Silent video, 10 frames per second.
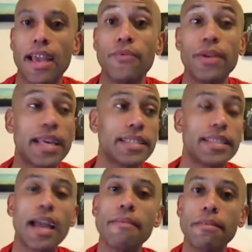and realized
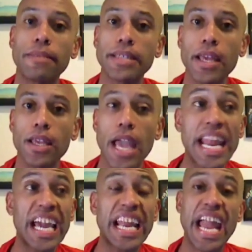the guy made a mistake,
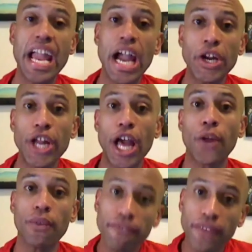and I got an
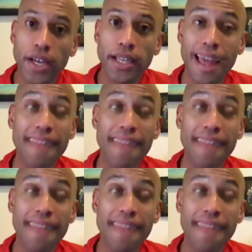$800 refund,